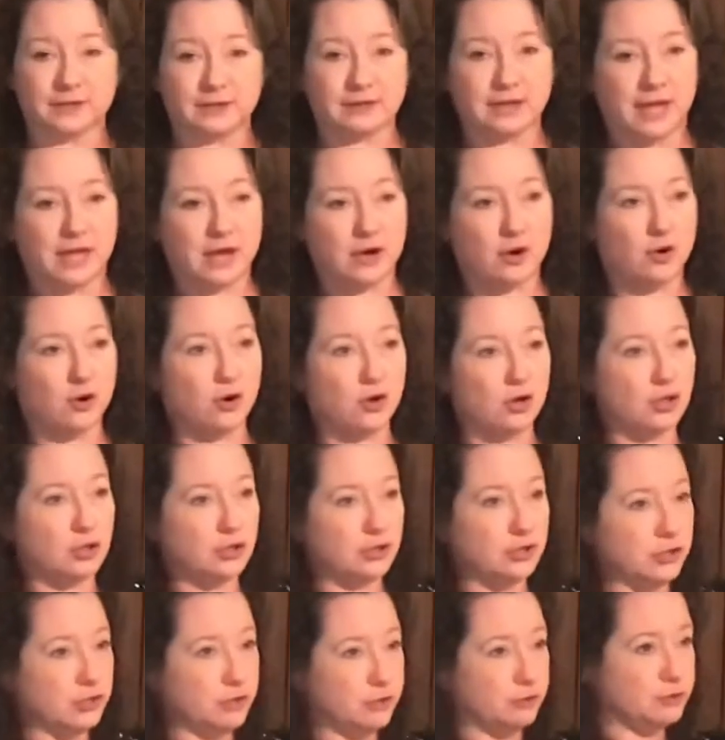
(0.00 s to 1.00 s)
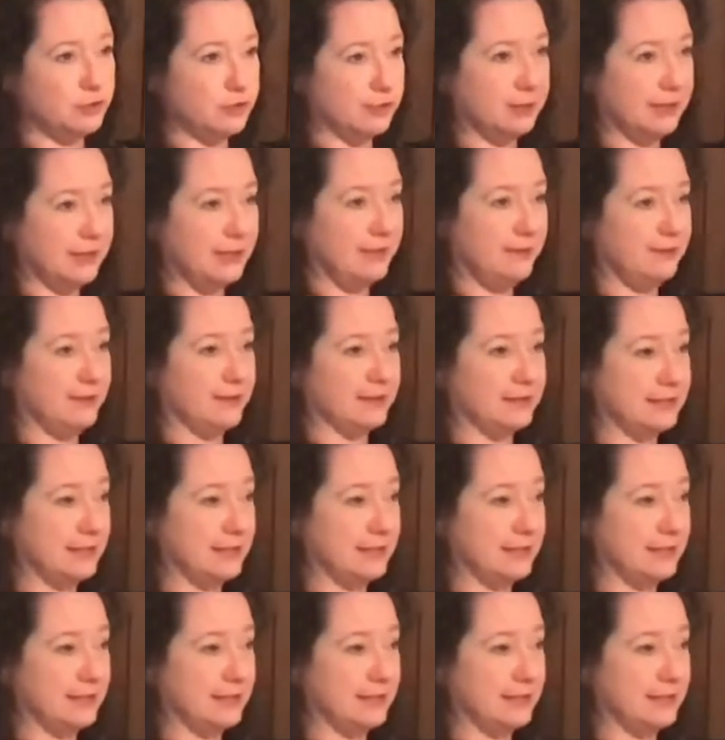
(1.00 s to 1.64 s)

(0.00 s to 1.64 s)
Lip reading: They are due to leave the